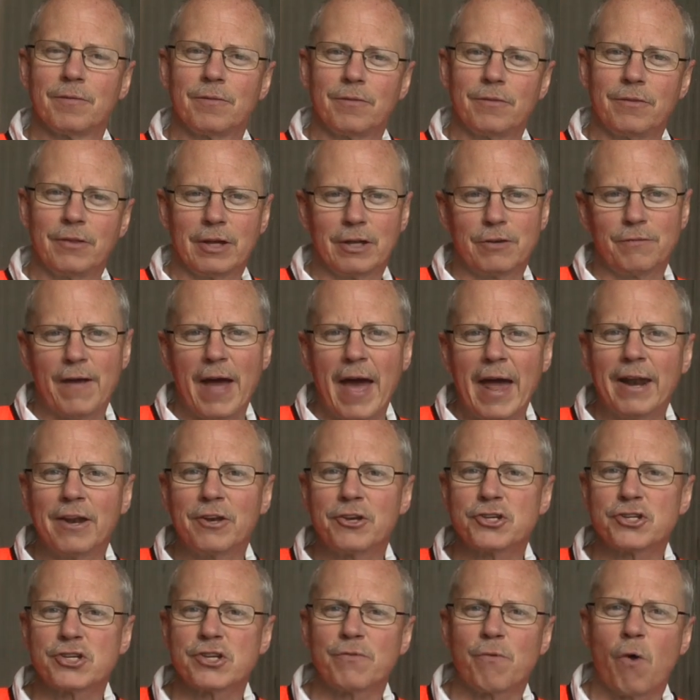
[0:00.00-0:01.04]
The
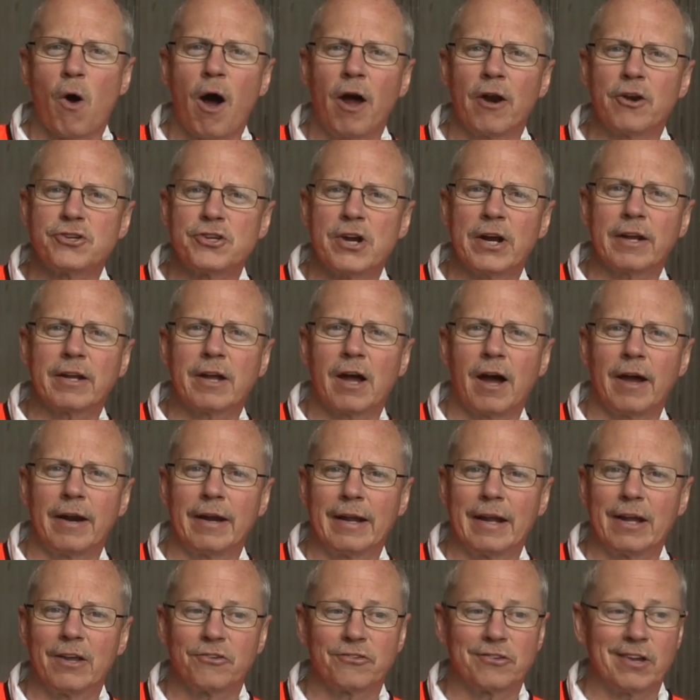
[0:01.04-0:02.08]
advantages of water jet
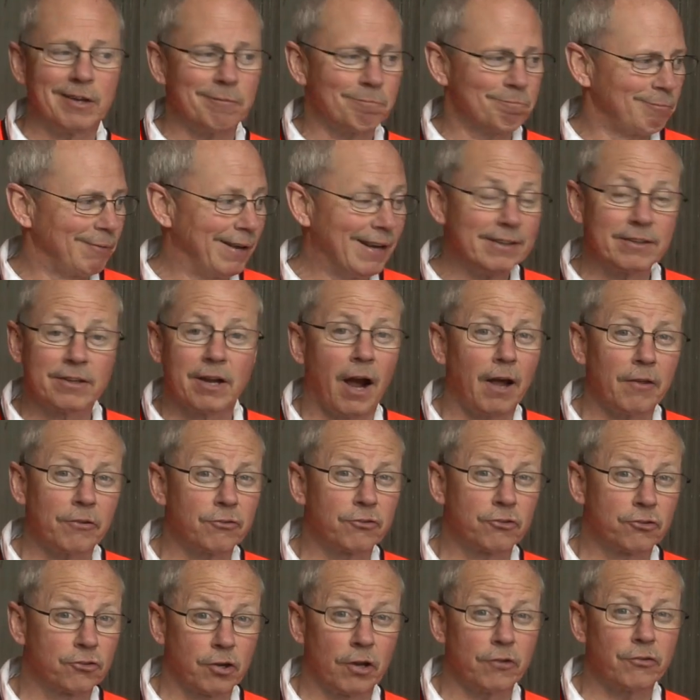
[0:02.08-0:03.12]
cutting is that it
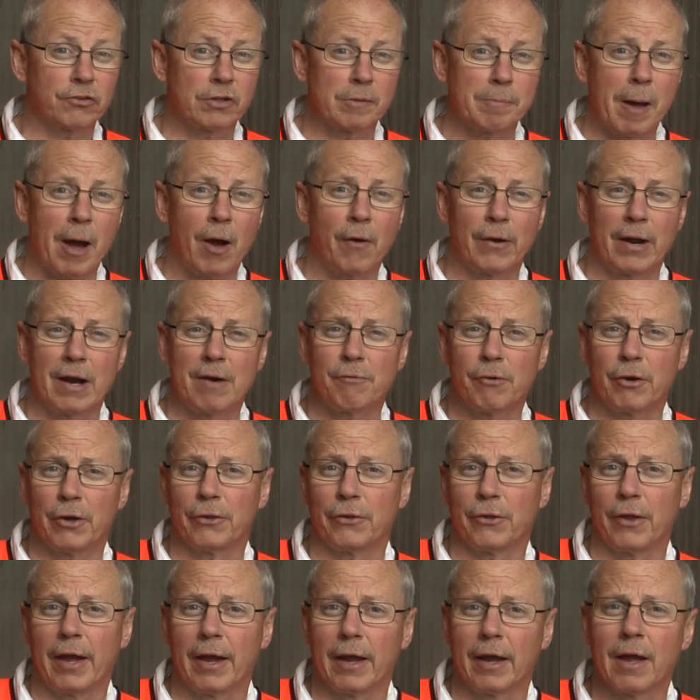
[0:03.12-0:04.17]
cuts just about
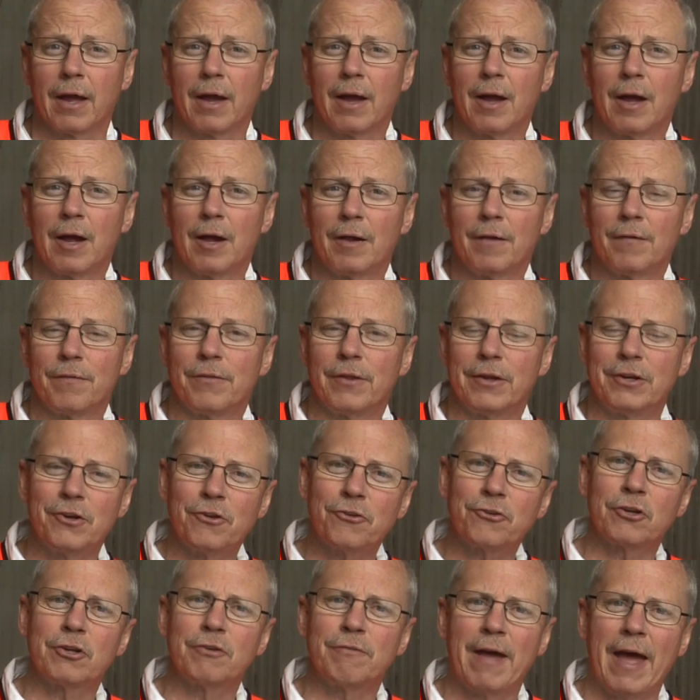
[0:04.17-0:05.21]
everything. The
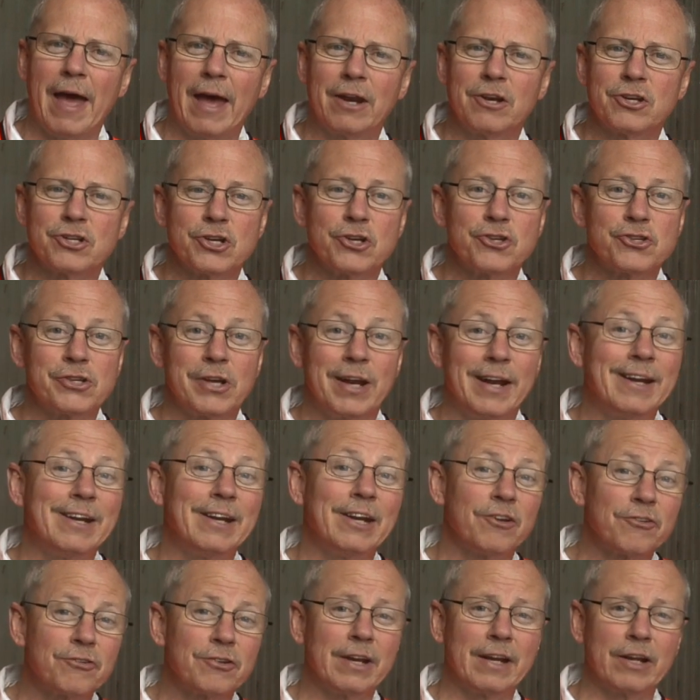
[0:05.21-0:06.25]
disadvantage is that it
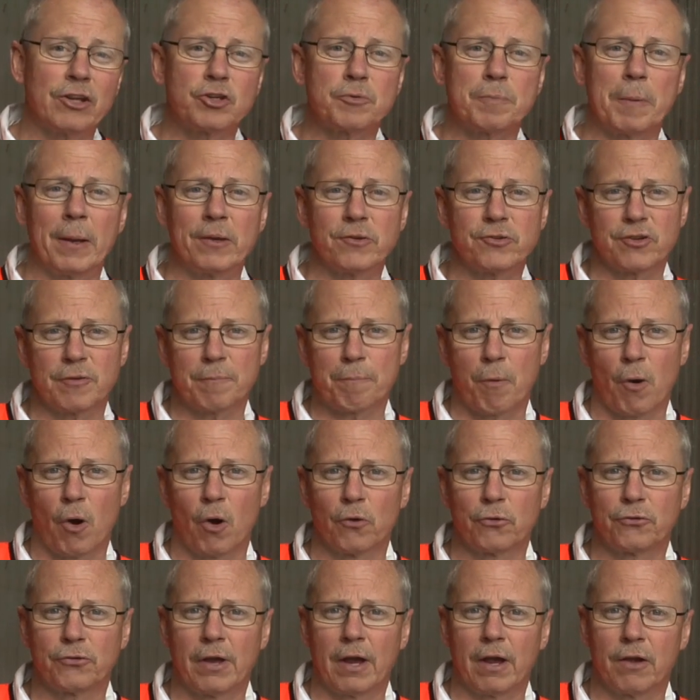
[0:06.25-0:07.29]
is an expensive
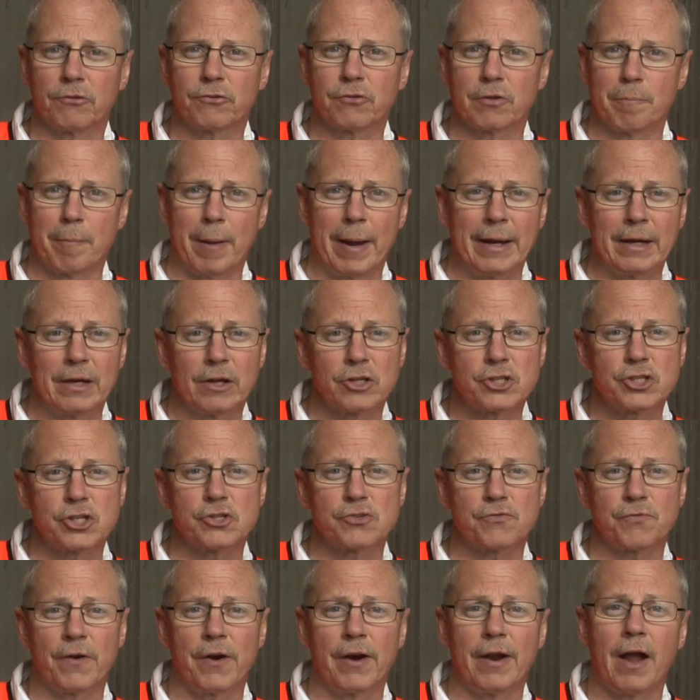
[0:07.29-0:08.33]
process. The maintenance
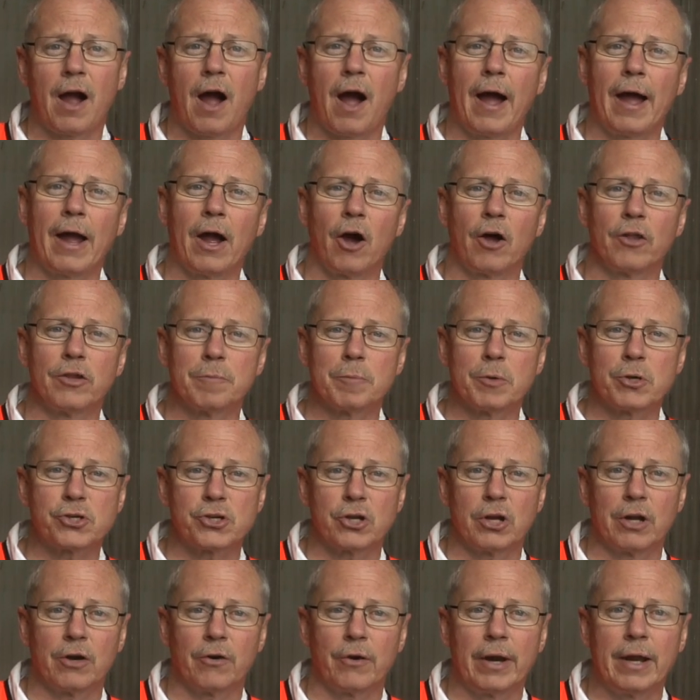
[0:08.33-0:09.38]
is very high on the
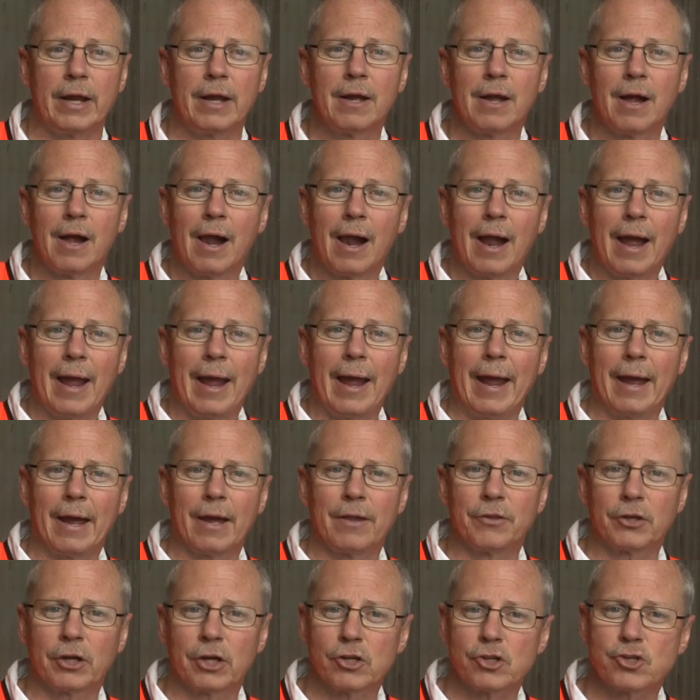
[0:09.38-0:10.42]
machinery,
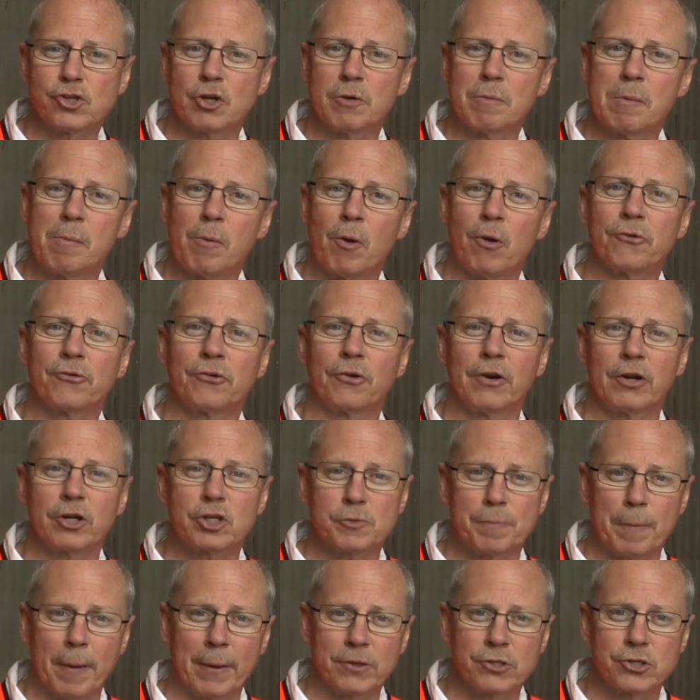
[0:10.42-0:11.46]
and the consumables are
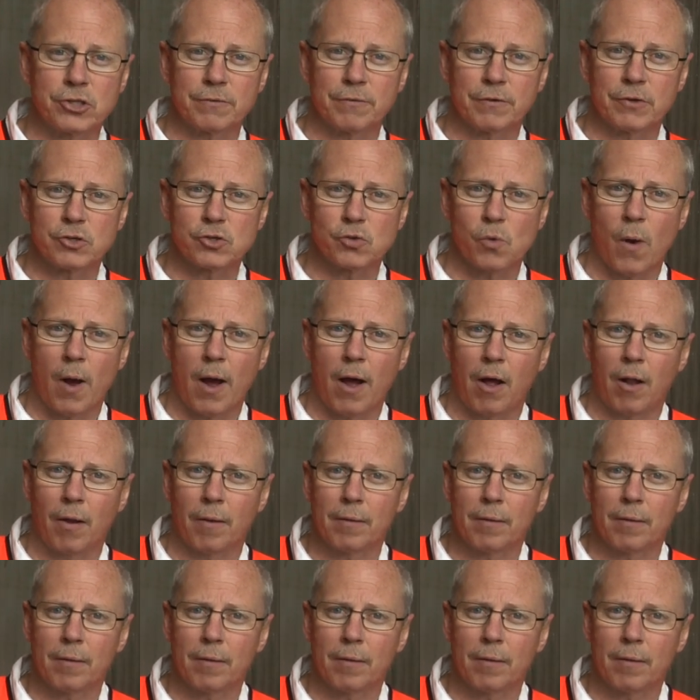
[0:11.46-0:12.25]
expensive as well.